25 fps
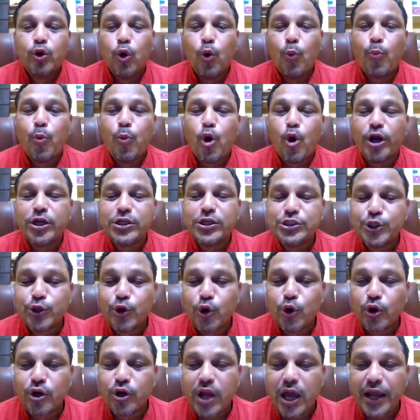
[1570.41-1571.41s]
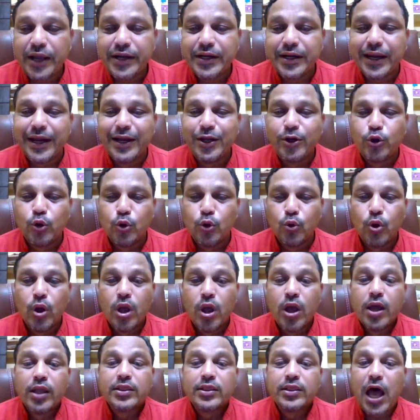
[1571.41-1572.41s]
2.09
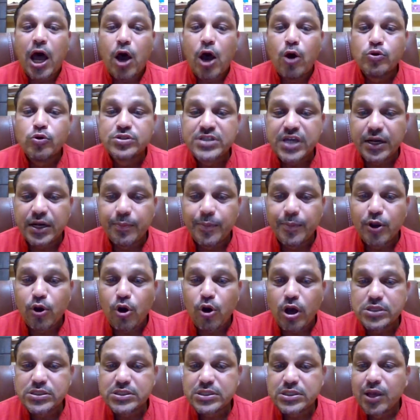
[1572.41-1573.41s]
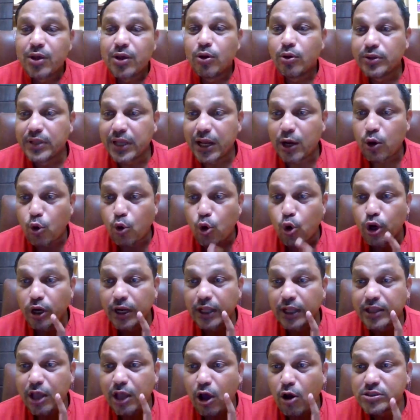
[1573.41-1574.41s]
into 1,000 because there are
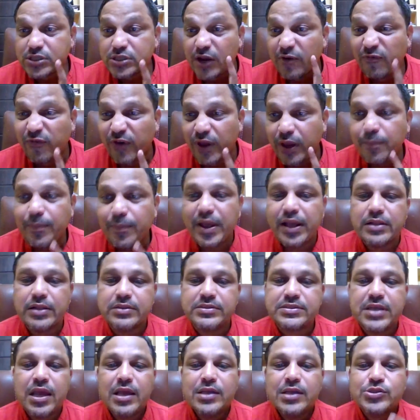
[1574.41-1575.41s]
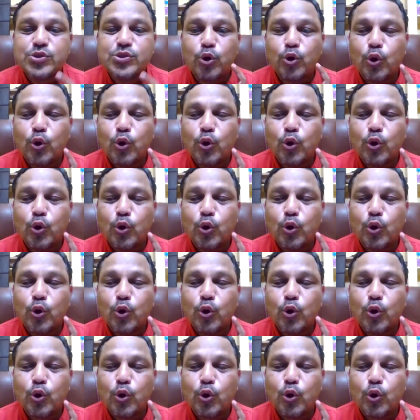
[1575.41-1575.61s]
only 1,000 females.